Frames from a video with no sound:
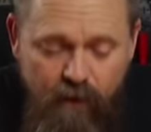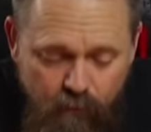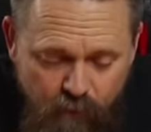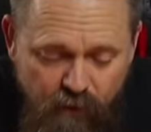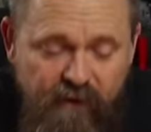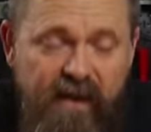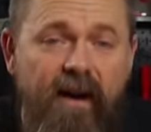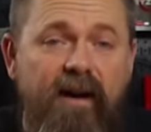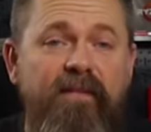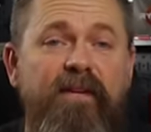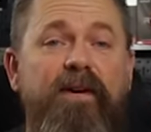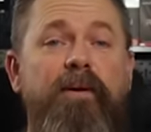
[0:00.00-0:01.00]
Moving
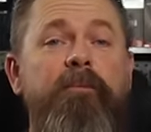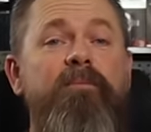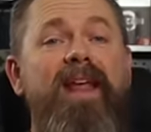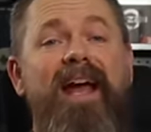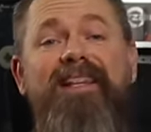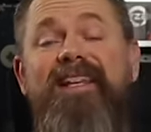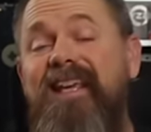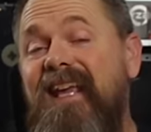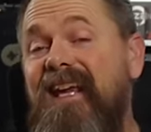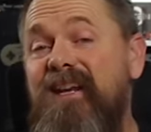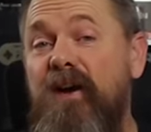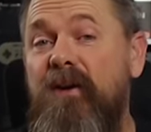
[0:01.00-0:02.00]
on though, at the
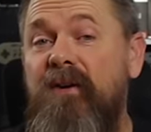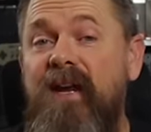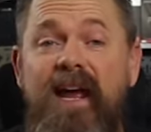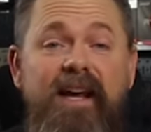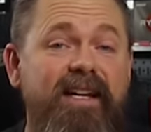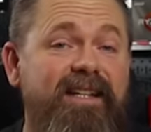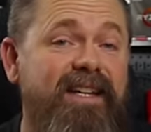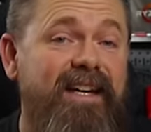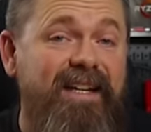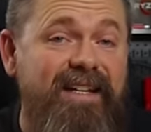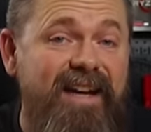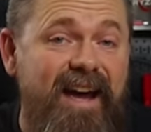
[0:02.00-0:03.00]
keynote at the
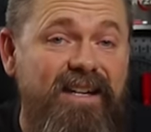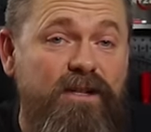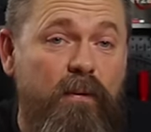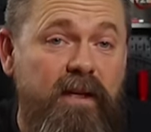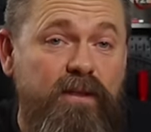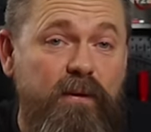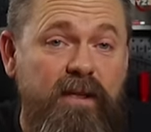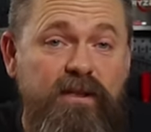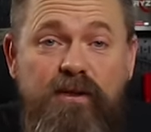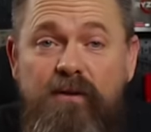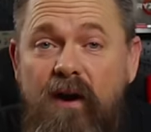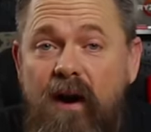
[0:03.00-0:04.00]
Ignite
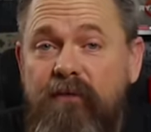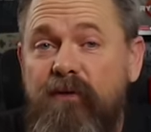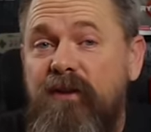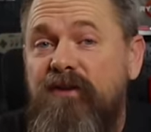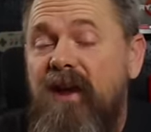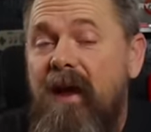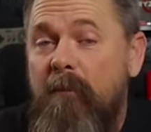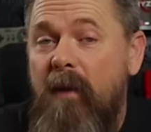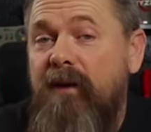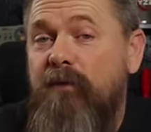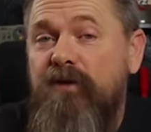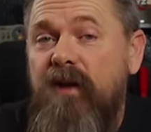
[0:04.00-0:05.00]
2022 conference,
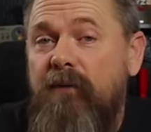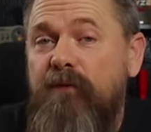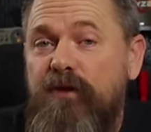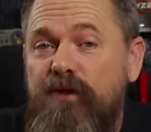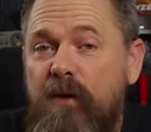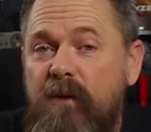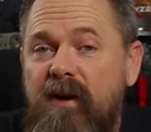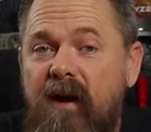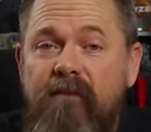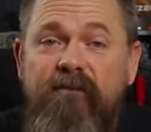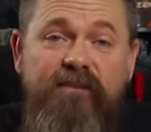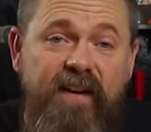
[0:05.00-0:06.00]
Microsoft was showing
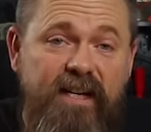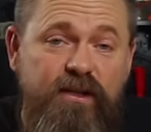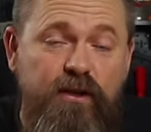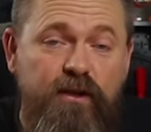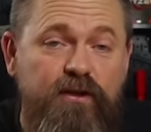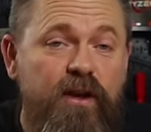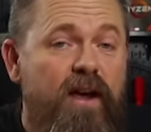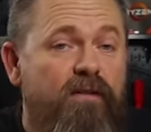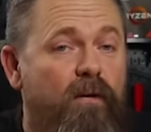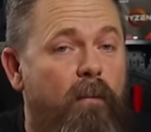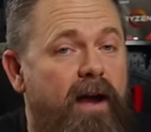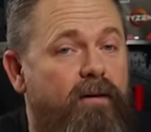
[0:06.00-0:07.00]
off features
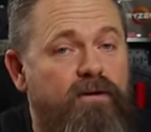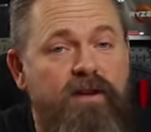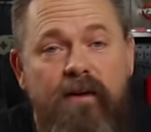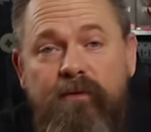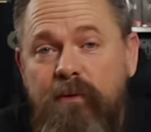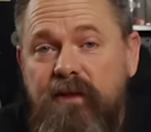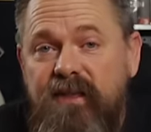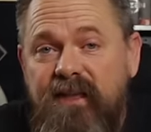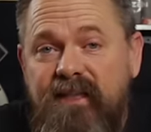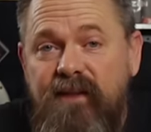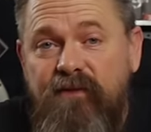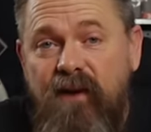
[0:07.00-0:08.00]
for Microsoft
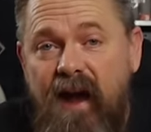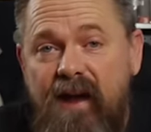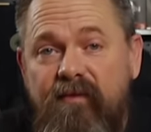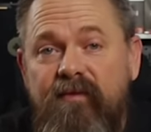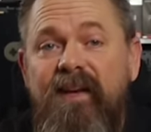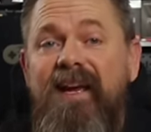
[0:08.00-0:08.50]
365,